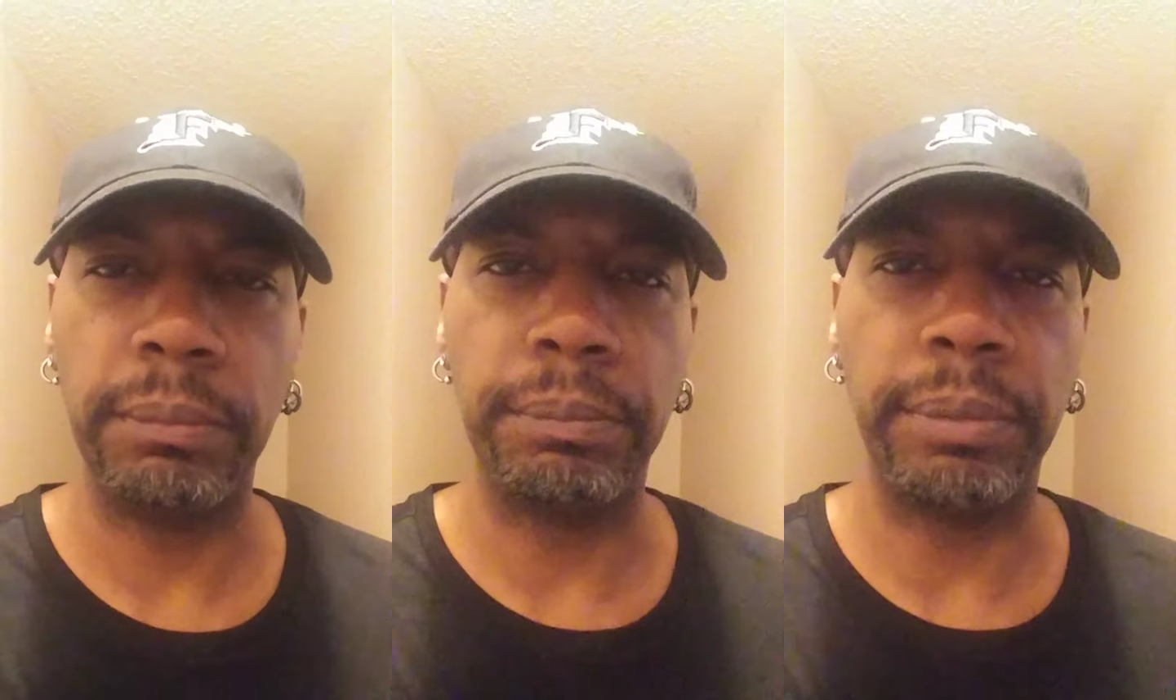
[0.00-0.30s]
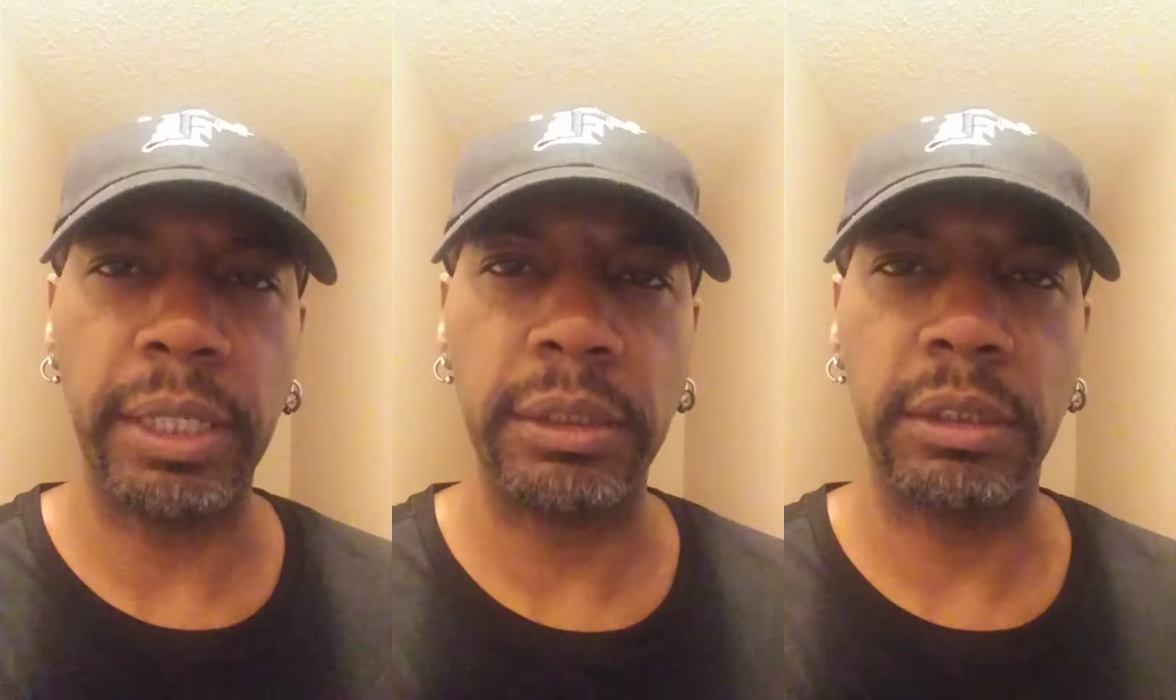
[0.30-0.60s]

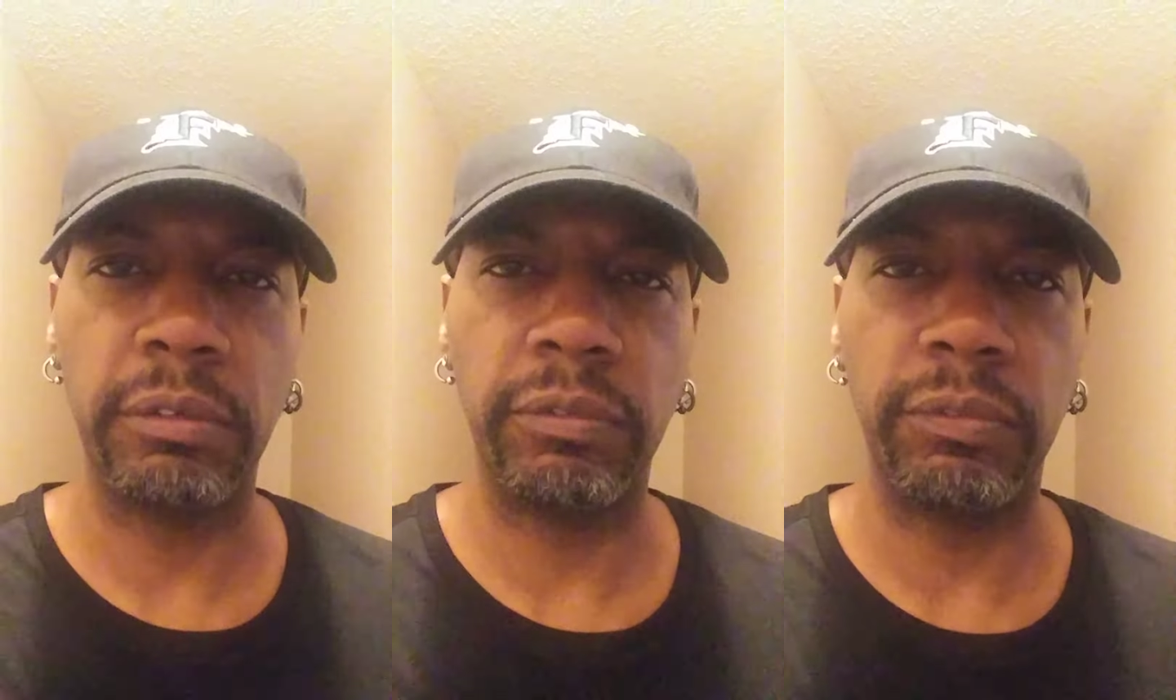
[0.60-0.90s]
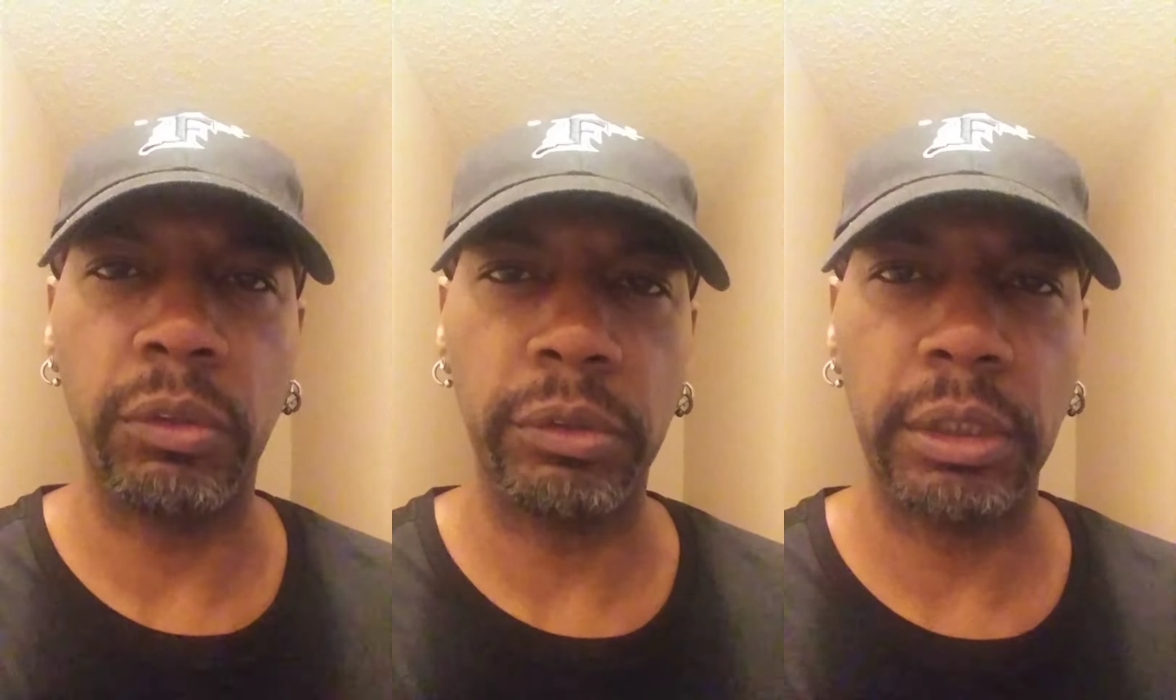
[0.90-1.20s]
best
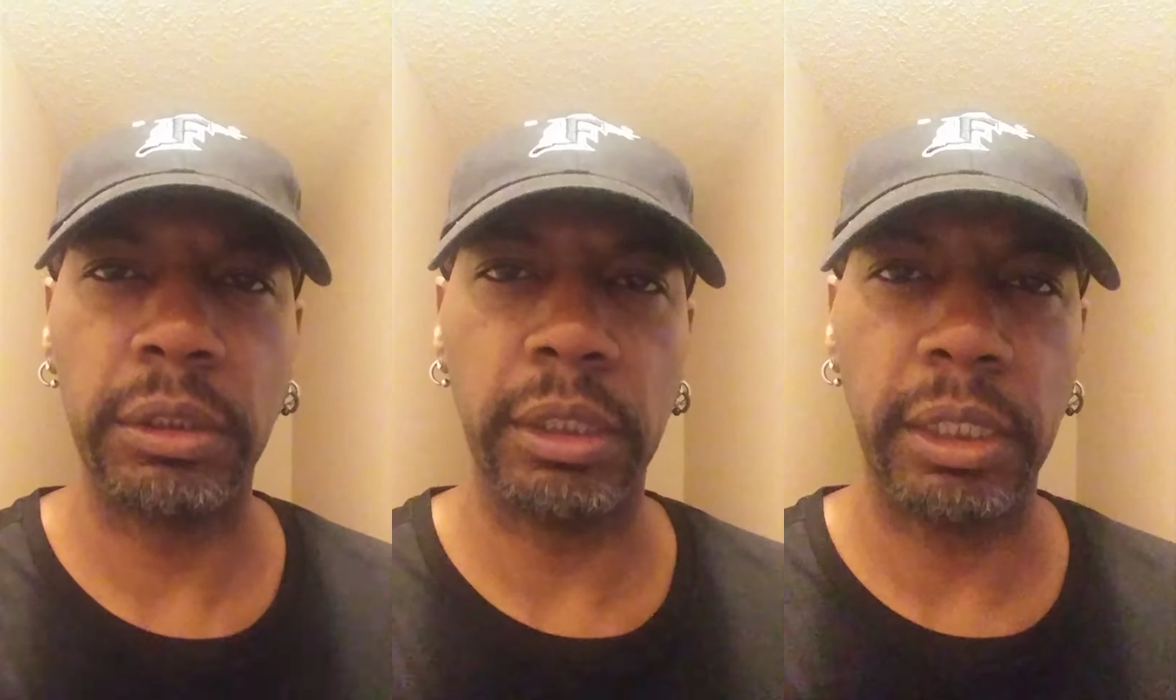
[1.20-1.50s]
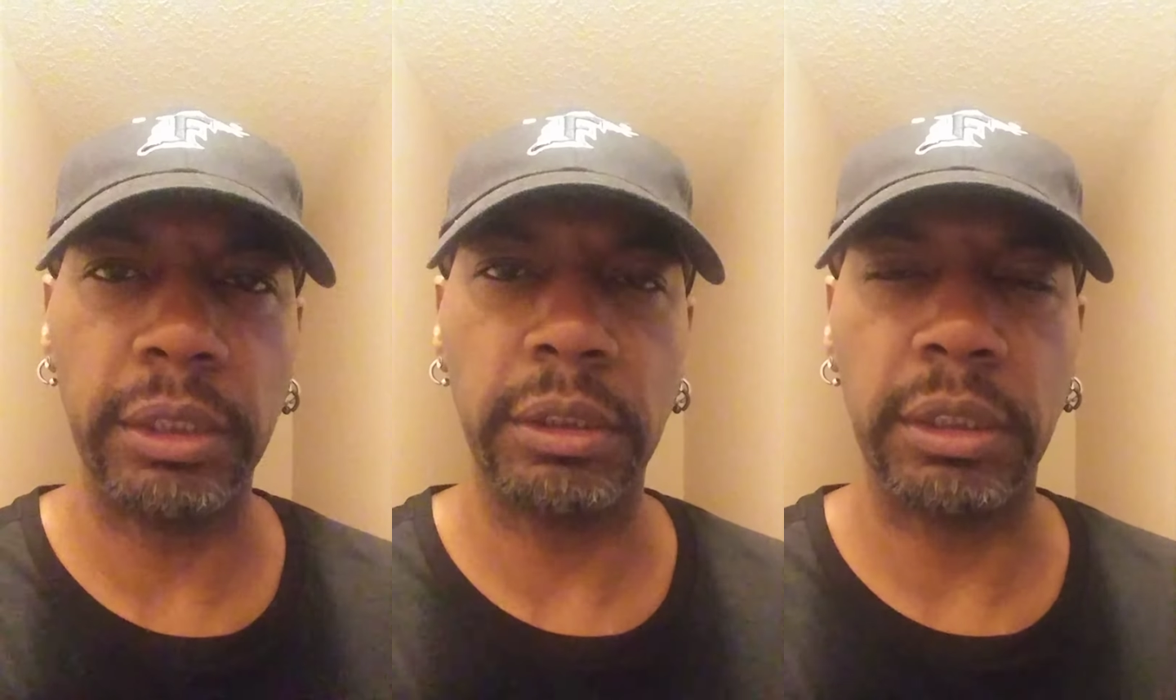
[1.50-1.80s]
Forex
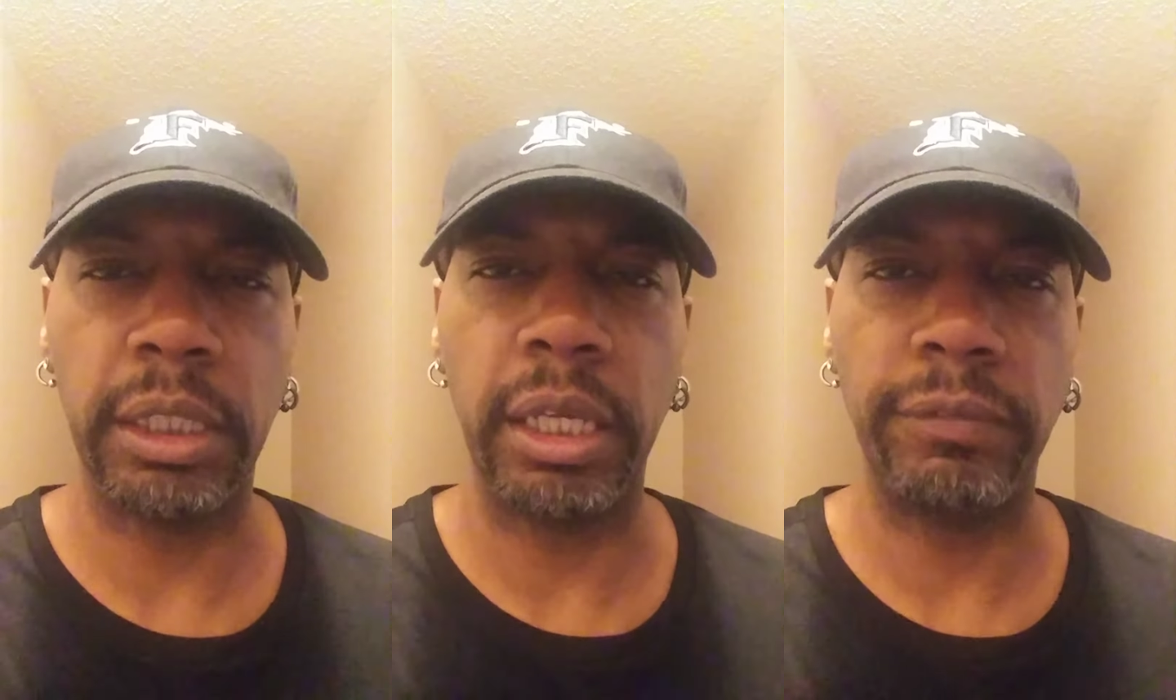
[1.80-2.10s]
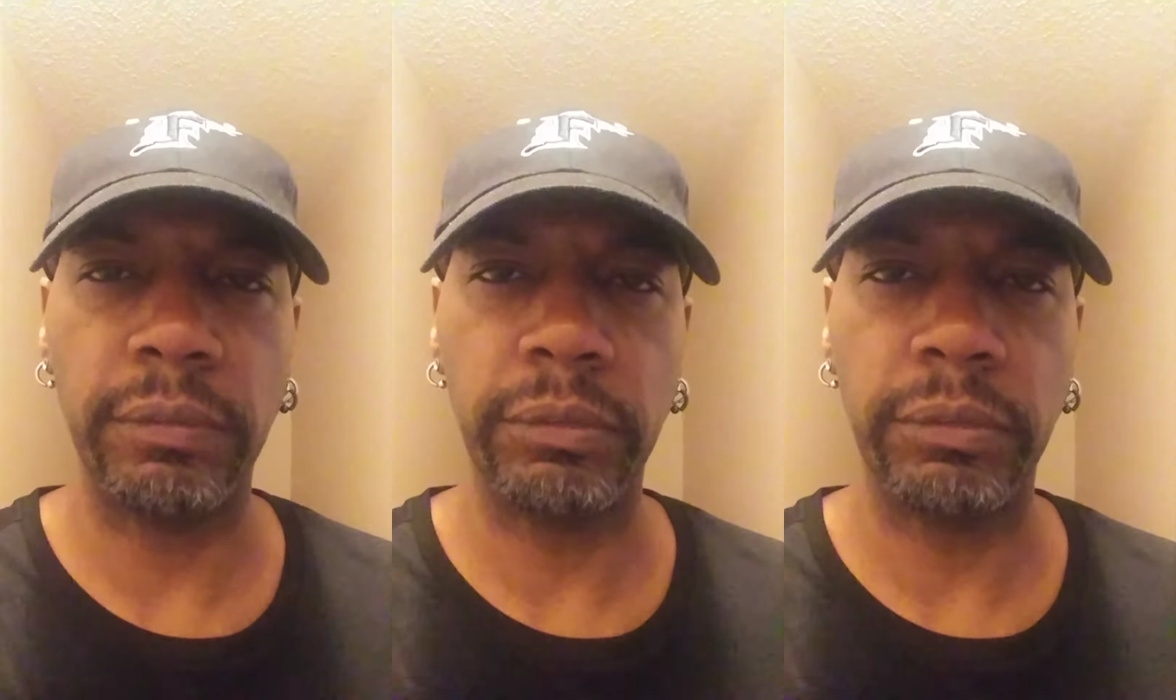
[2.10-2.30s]
classes that I have